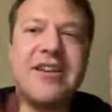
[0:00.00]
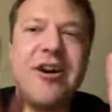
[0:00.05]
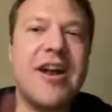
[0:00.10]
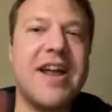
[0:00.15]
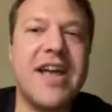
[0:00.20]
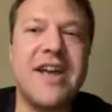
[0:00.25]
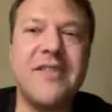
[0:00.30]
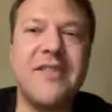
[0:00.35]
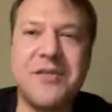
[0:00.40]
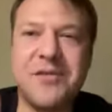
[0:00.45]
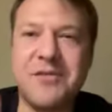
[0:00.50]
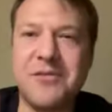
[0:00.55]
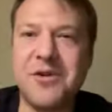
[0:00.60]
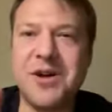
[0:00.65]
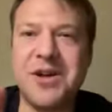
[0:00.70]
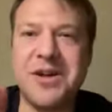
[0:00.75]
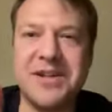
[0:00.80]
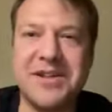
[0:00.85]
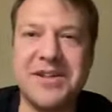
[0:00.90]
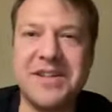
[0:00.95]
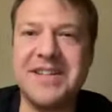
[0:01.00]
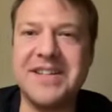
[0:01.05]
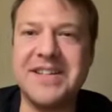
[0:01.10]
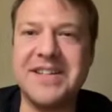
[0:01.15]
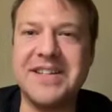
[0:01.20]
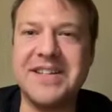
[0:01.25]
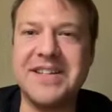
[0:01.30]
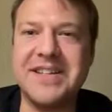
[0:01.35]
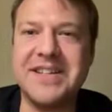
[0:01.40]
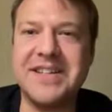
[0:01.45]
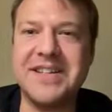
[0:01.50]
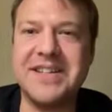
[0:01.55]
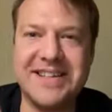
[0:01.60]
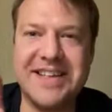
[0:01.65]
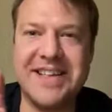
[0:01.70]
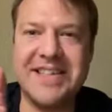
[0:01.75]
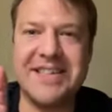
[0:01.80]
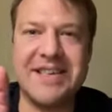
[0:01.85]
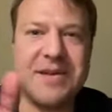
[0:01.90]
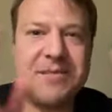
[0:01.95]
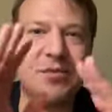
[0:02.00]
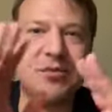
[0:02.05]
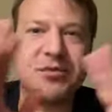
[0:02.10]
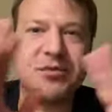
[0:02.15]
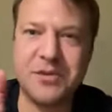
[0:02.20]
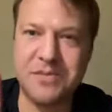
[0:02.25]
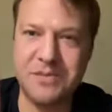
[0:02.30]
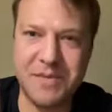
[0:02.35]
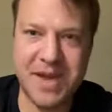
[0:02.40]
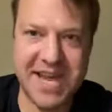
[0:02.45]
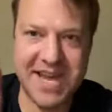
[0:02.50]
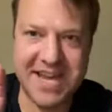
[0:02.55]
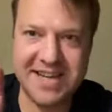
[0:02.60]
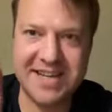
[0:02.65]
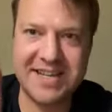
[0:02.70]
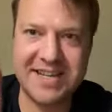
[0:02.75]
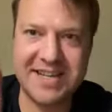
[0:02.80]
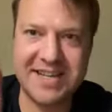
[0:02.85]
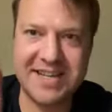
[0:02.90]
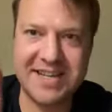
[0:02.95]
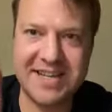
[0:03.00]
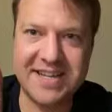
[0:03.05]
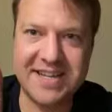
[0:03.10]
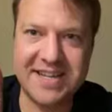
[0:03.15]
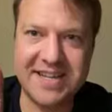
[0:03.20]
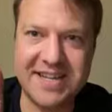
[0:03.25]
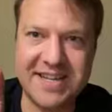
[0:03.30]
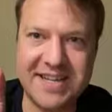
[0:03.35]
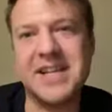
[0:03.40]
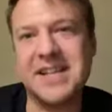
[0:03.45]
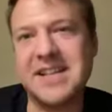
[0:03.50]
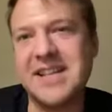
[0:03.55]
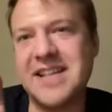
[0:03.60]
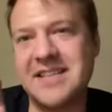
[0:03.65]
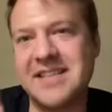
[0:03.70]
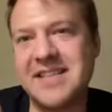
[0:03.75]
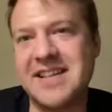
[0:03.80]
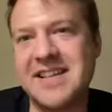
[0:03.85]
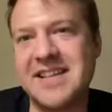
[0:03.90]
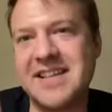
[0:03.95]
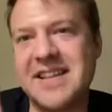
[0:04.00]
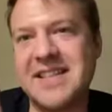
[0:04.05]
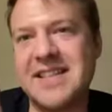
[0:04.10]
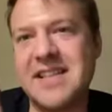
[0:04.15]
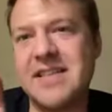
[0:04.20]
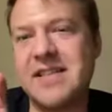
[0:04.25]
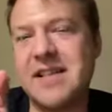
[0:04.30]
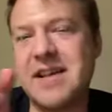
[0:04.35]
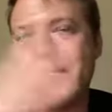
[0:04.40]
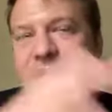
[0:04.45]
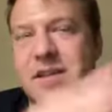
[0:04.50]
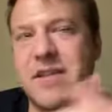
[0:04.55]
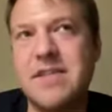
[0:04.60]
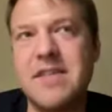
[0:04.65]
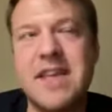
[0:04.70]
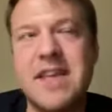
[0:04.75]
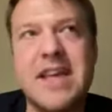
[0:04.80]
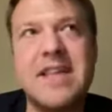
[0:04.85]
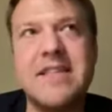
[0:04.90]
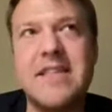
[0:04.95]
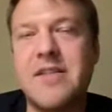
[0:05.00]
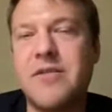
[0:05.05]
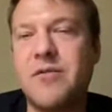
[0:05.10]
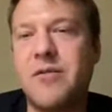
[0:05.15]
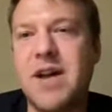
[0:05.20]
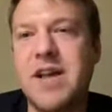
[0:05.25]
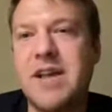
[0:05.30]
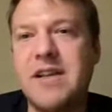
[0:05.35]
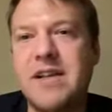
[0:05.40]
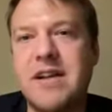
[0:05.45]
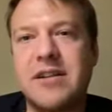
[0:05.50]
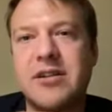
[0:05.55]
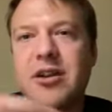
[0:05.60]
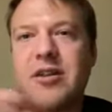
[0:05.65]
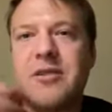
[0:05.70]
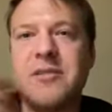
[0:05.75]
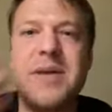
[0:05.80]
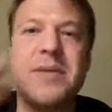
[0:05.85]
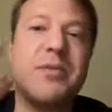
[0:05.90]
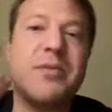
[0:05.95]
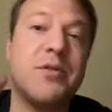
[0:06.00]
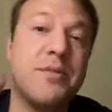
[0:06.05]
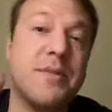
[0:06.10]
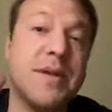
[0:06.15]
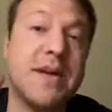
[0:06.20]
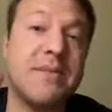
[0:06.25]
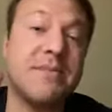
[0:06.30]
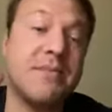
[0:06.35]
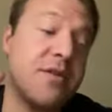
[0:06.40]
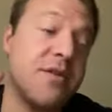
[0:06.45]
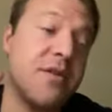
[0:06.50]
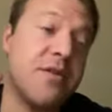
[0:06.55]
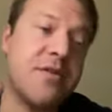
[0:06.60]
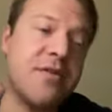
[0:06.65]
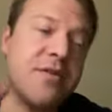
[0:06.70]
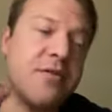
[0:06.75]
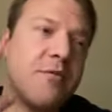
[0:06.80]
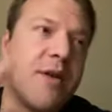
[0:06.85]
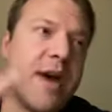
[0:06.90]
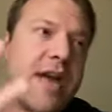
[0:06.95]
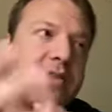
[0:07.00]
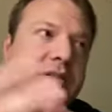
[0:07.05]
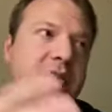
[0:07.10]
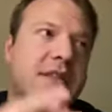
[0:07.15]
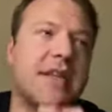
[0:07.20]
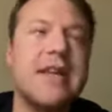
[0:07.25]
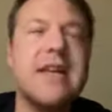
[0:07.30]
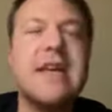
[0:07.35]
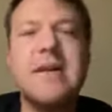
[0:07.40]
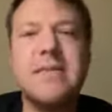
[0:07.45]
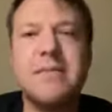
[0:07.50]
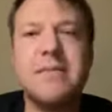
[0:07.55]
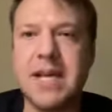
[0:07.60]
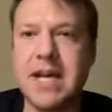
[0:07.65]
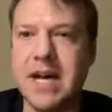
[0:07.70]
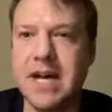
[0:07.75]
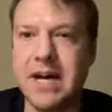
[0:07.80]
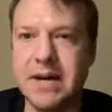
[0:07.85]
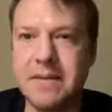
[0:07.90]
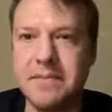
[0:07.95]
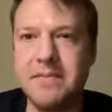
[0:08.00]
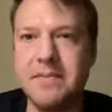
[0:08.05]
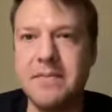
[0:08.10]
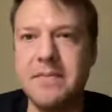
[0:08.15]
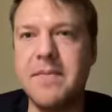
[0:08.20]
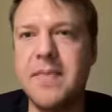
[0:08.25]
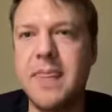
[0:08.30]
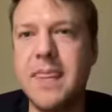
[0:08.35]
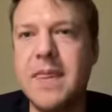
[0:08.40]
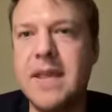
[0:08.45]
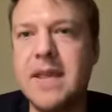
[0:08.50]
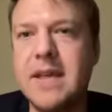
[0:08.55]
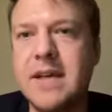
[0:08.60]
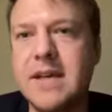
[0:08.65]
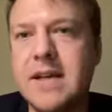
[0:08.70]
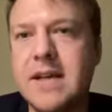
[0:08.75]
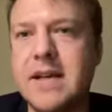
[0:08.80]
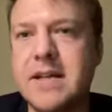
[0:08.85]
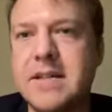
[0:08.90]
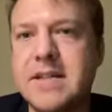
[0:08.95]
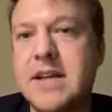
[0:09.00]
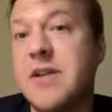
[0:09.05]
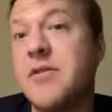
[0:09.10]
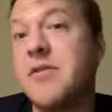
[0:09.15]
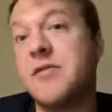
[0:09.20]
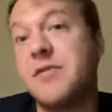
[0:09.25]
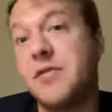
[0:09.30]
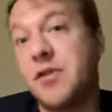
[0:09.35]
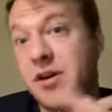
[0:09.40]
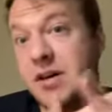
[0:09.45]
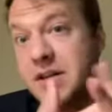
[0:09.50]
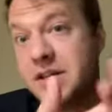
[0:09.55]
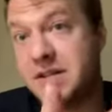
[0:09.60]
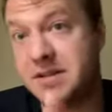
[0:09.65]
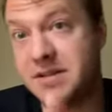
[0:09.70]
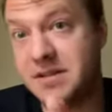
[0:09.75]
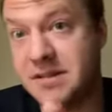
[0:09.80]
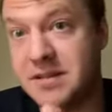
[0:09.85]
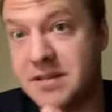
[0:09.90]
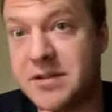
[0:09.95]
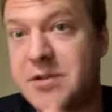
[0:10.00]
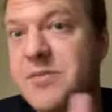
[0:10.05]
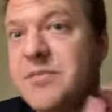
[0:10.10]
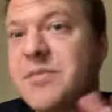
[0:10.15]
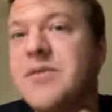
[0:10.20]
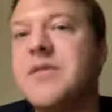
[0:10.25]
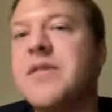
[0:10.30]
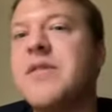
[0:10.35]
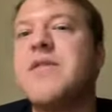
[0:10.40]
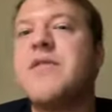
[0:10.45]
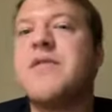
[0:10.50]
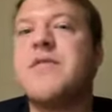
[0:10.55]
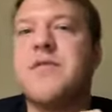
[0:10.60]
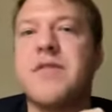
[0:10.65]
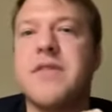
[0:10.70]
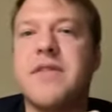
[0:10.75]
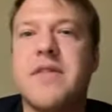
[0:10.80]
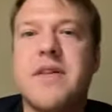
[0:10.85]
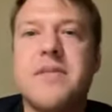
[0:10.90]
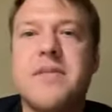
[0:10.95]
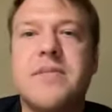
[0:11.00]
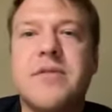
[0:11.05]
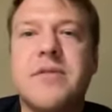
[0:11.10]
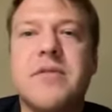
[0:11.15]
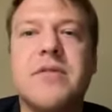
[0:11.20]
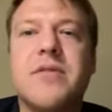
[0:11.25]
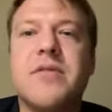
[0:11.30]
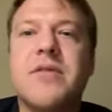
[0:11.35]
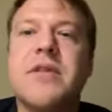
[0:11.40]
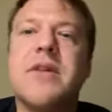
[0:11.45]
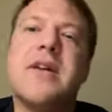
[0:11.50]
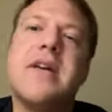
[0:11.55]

everyone is able to make, at least in this life, and that's why a lot of people who become Buddhists in the West become Theravada, Buddhists, for example, or